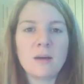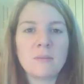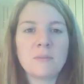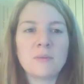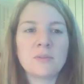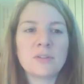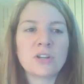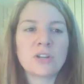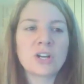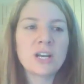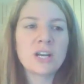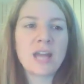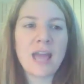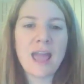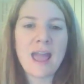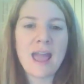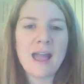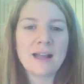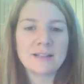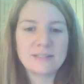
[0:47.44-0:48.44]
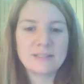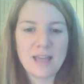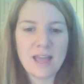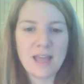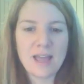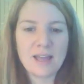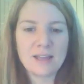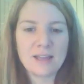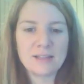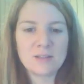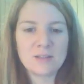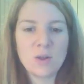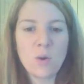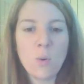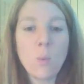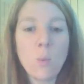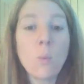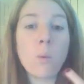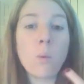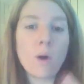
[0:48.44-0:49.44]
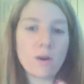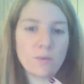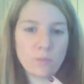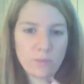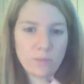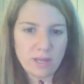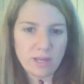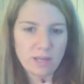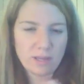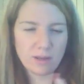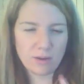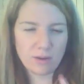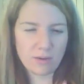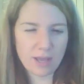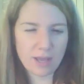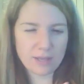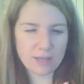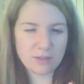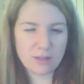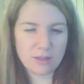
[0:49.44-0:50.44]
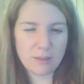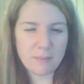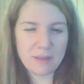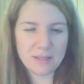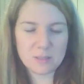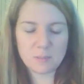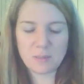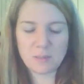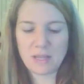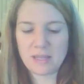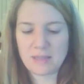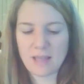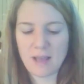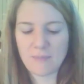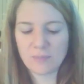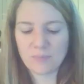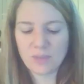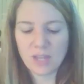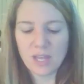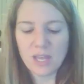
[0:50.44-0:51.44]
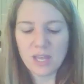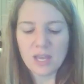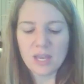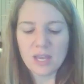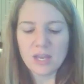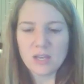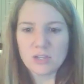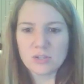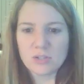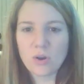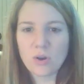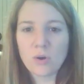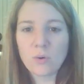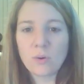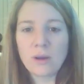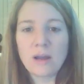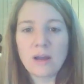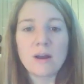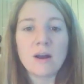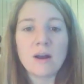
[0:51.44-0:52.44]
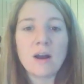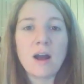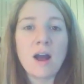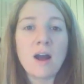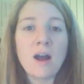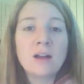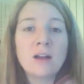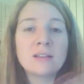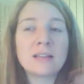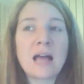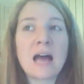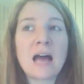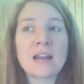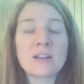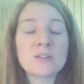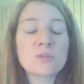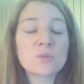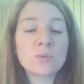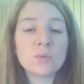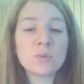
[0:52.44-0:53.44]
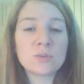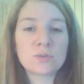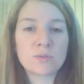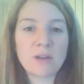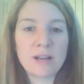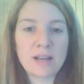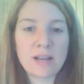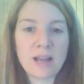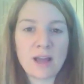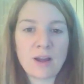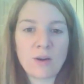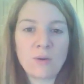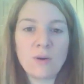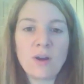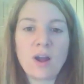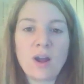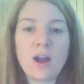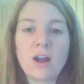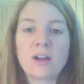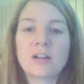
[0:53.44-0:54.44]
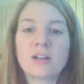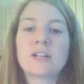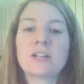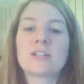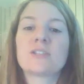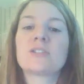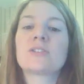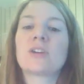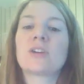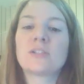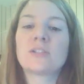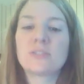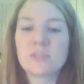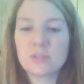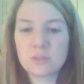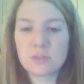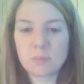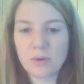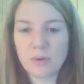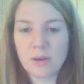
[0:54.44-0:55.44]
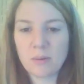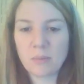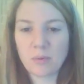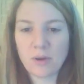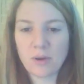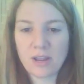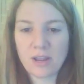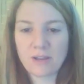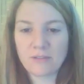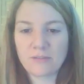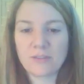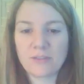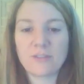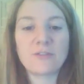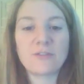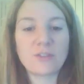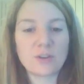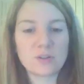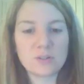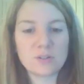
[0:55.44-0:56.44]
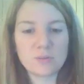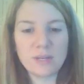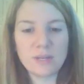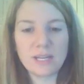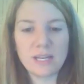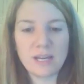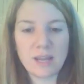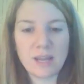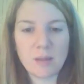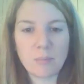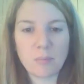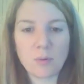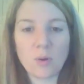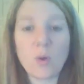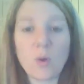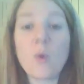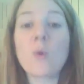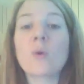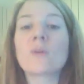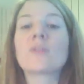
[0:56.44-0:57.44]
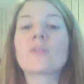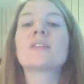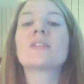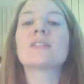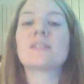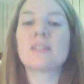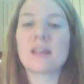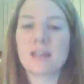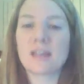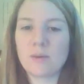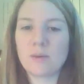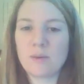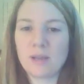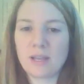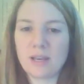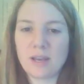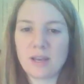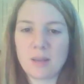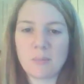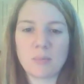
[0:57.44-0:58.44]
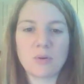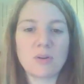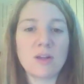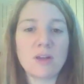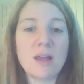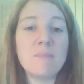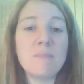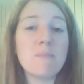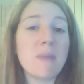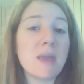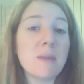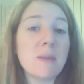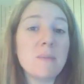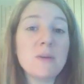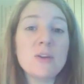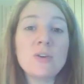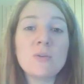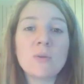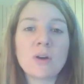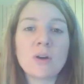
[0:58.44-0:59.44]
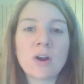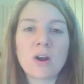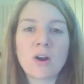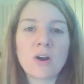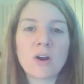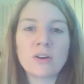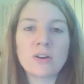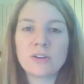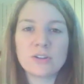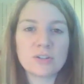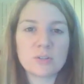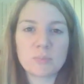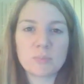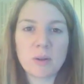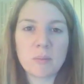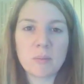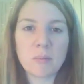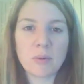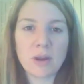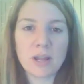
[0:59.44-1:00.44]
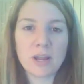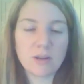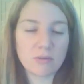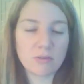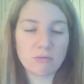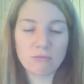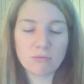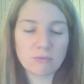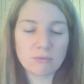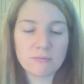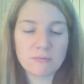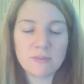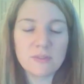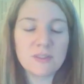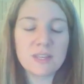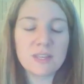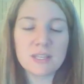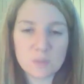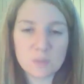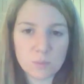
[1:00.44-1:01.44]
they're going to act as 1 week. Okay, so let me explain that. So a lot of schools right now are going to start their spring break the first week in April or the second week in April. And maybe you are on your spring break this